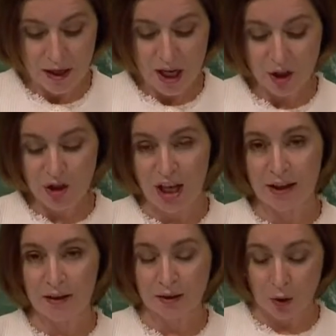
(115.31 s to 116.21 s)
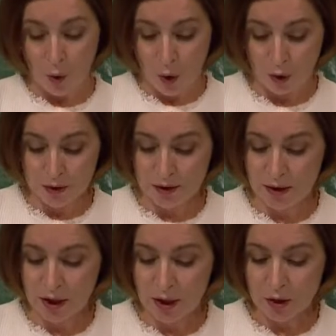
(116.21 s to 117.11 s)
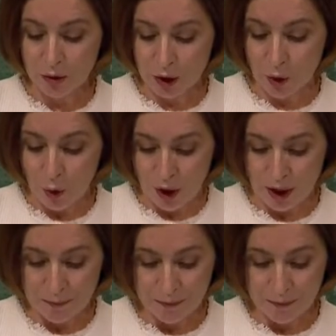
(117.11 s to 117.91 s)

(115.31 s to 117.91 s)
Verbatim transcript: has shaken the world to the core,